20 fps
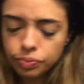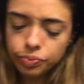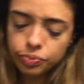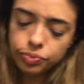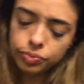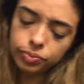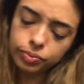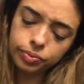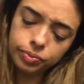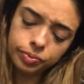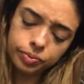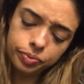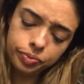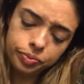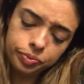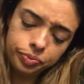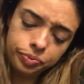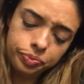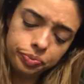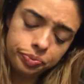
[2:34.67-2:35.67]

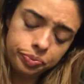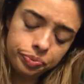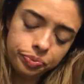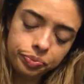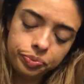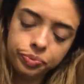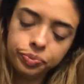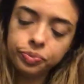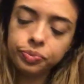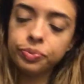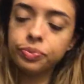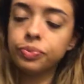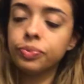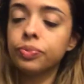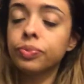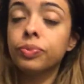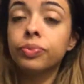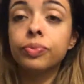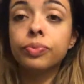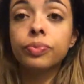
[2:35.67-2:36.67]

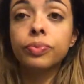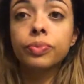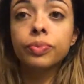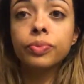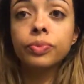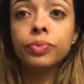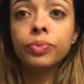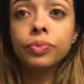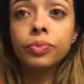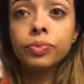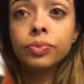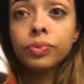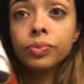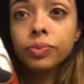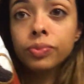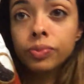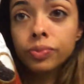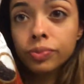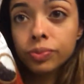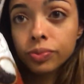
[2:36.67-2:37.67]

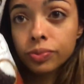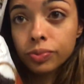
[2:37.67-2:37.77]
No one is speaking in this clip.